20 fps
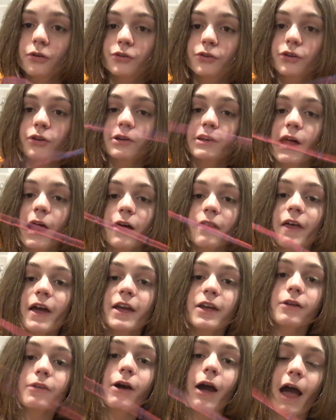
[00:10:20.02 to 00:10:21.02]
So now
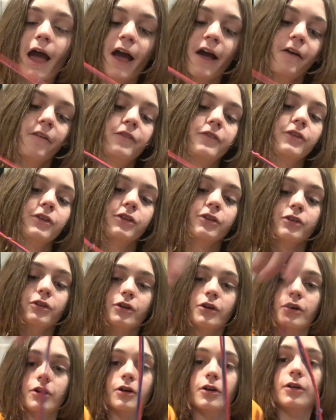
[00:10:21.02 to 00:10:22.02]
that you have
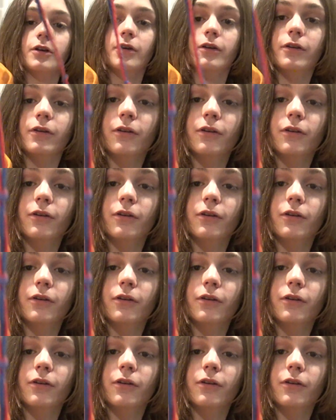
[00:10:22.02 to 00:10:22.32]
your